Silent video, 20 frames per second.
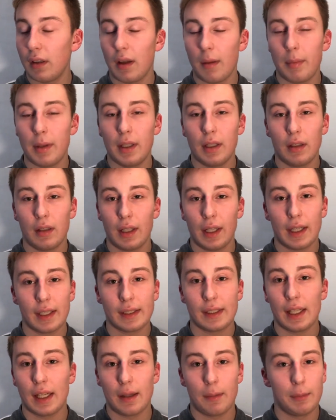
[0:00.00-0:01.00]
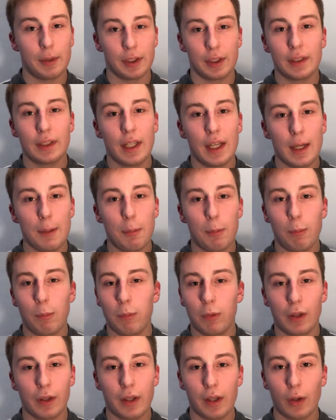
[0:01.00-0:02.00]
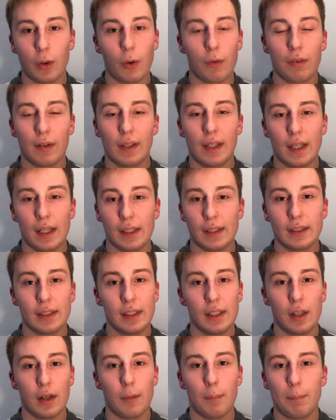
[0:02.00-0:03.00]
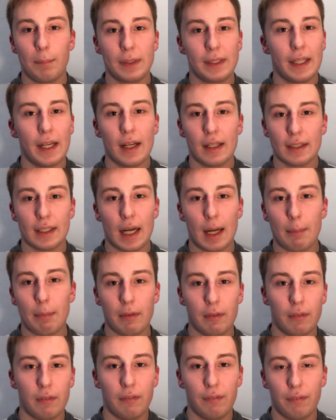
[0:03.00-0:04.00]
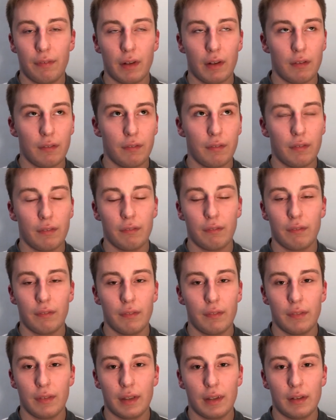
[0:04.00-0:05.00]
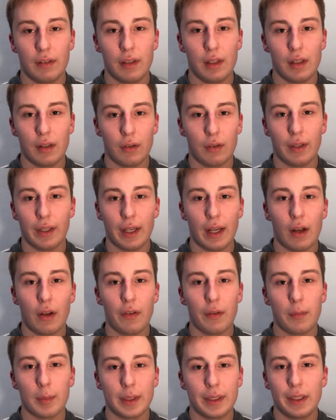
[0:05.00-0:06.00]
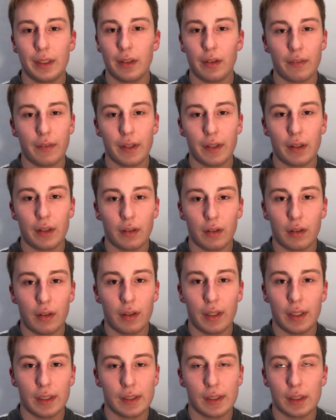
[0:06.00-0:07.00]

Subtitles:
I mean, like I said, just keep looking over things, stay on top of like all the material that you're learning.